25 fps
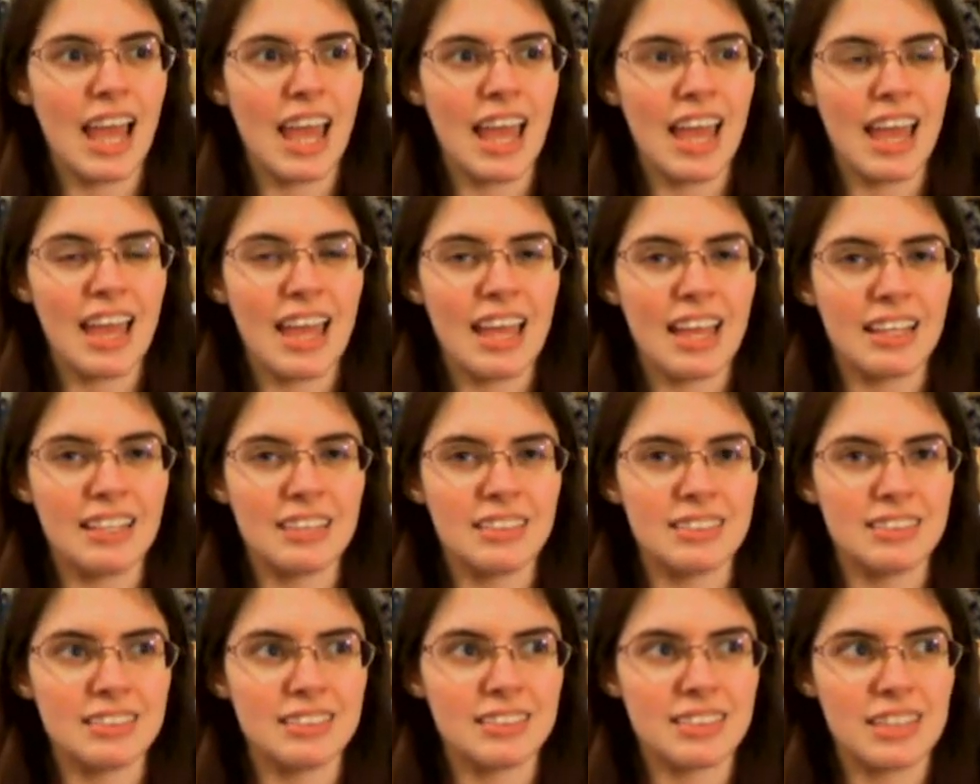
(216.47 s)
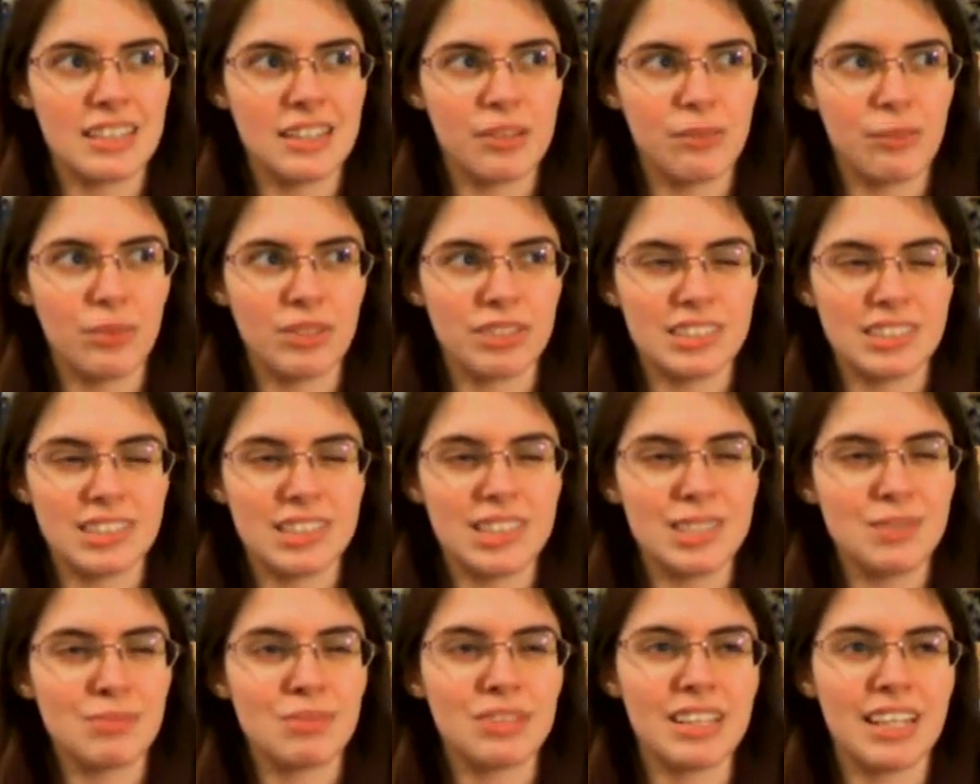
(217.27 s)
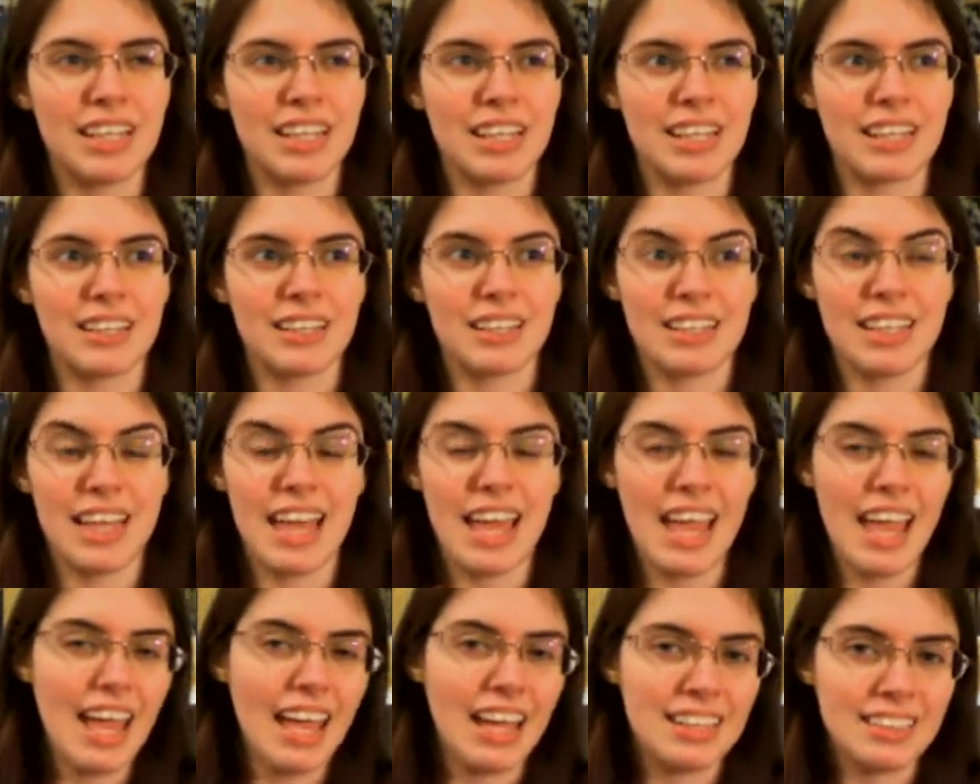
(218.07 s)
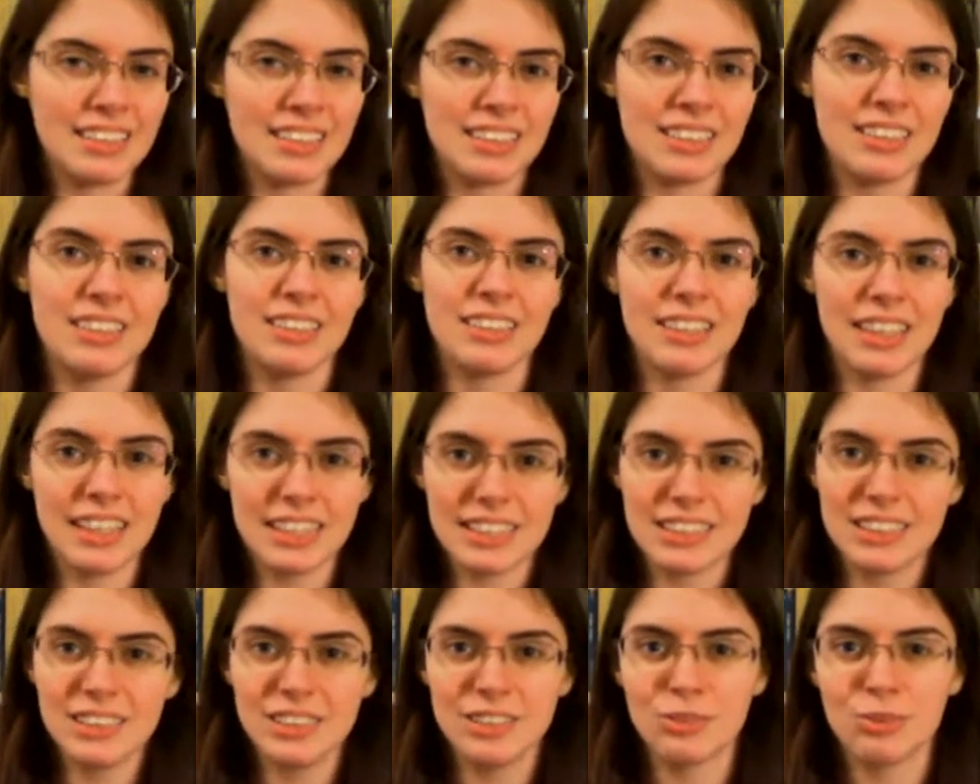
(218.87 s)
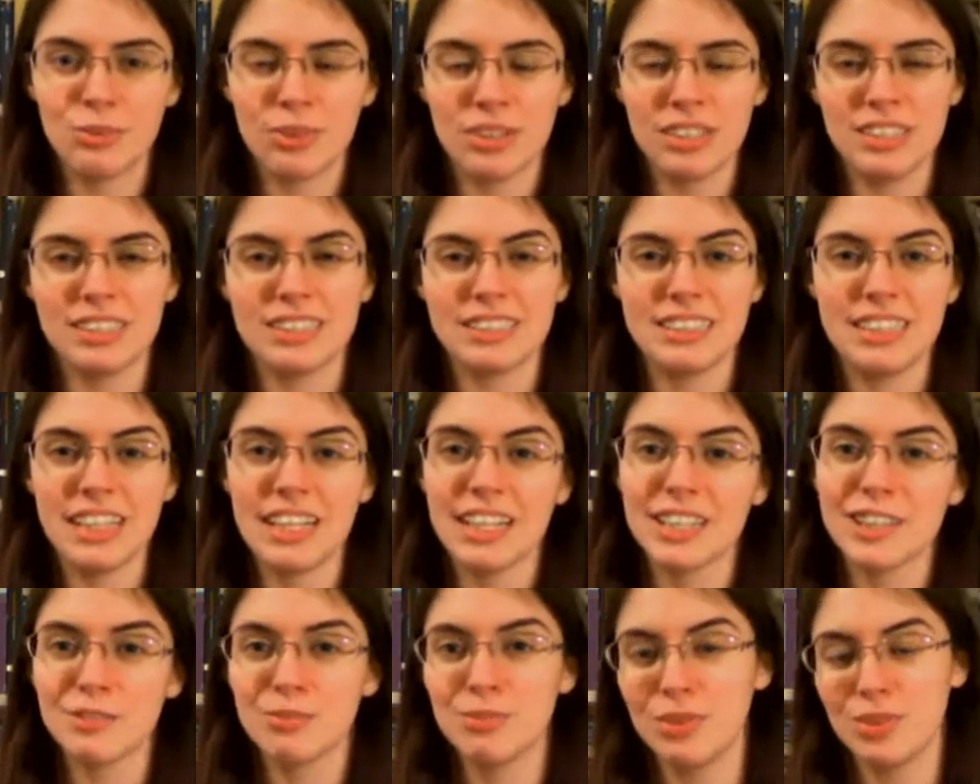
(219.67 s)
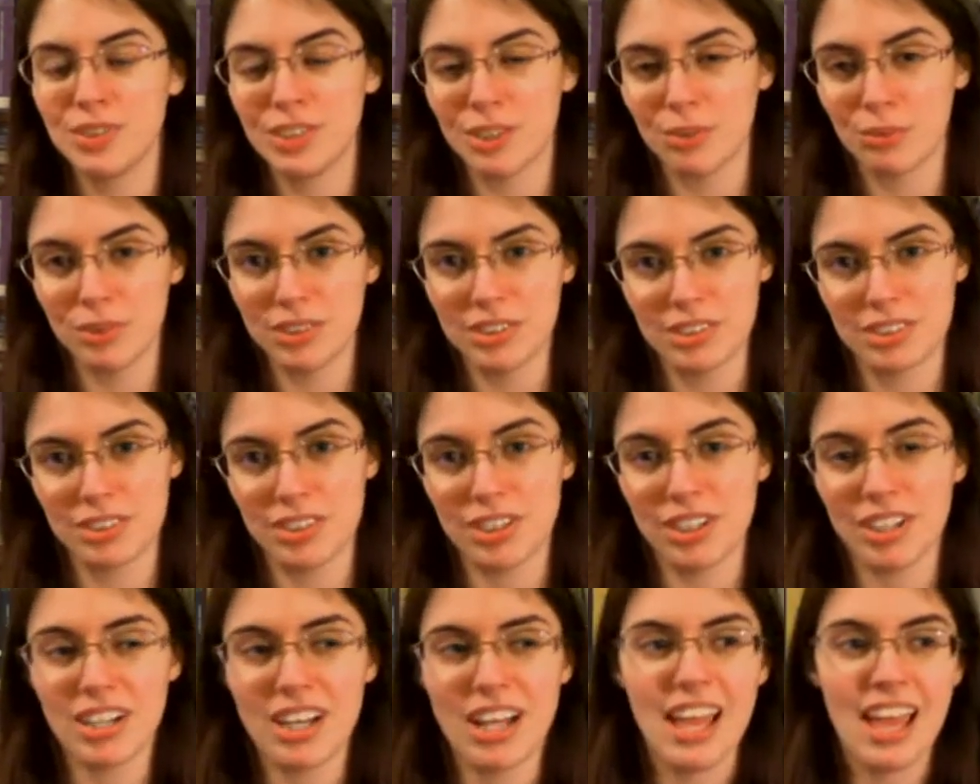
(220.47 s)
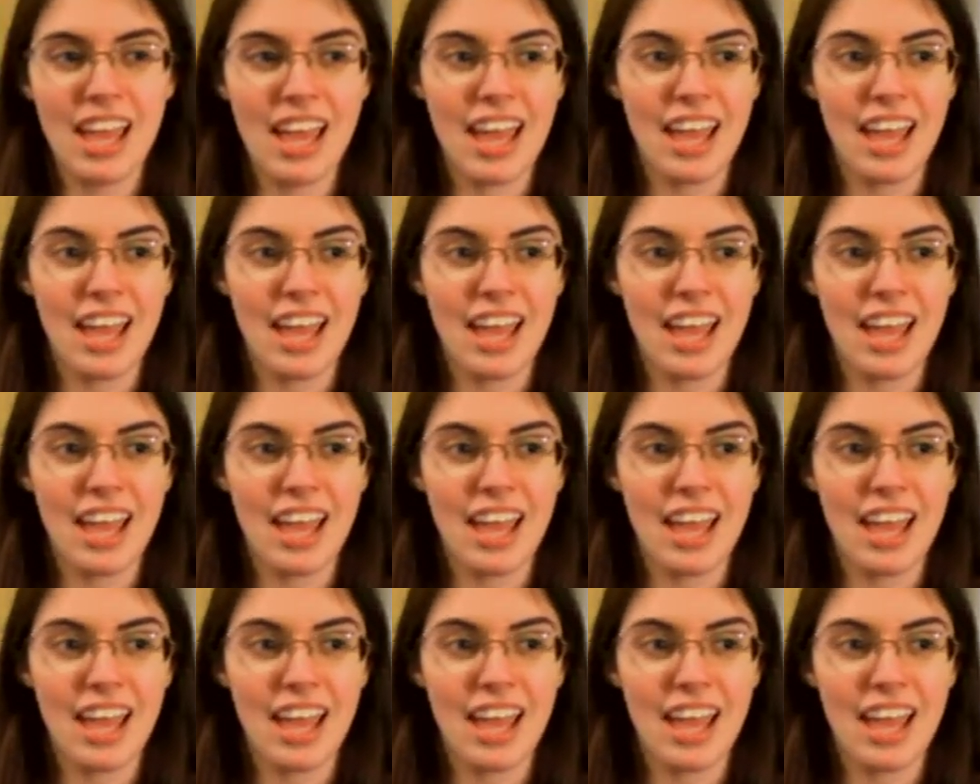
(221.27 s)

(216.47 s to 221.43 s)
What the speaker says: and what seemed like canned 1920s dance music would start.